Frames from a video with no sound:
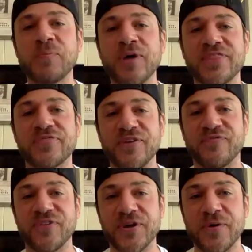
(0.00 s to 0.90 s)
play three
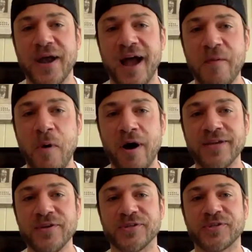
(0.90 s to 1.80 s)
for you, and I want
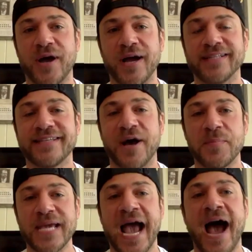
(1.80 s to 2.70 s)
you to try and tell
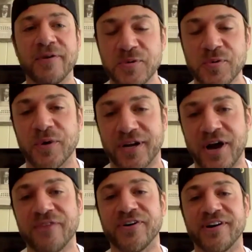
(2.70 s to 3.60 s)
me how you would
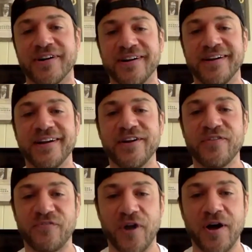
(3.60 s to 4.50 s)
recover
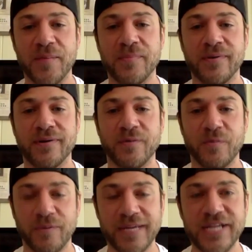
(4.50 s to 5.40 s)
from
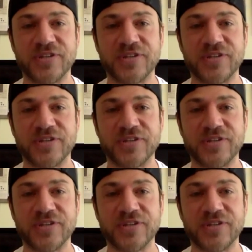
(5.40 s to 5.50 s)
sure.